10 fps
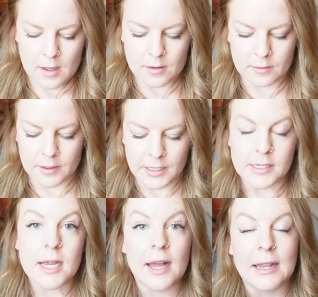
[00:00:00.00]
All
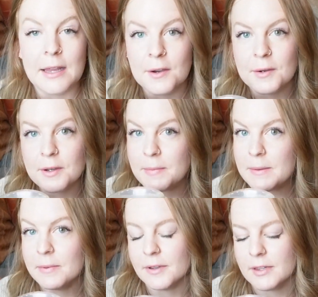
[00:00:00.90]
right, hello good
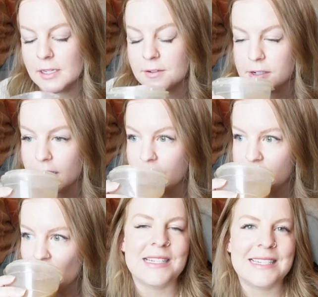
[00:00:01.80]
people of the
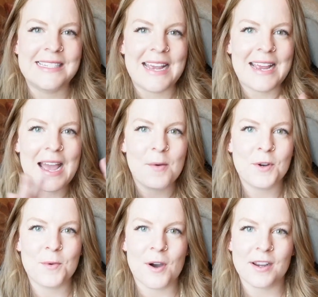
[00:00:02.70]
internet. Today I
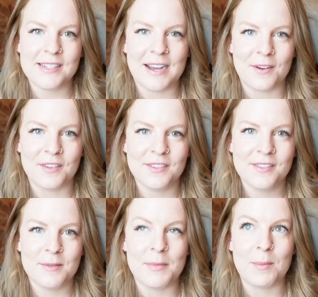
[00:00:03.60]
want to walk down
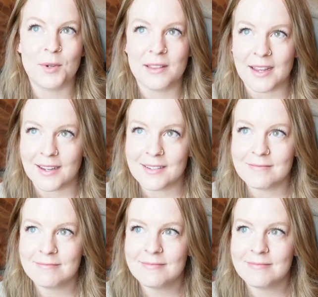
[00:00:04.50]
memory lane.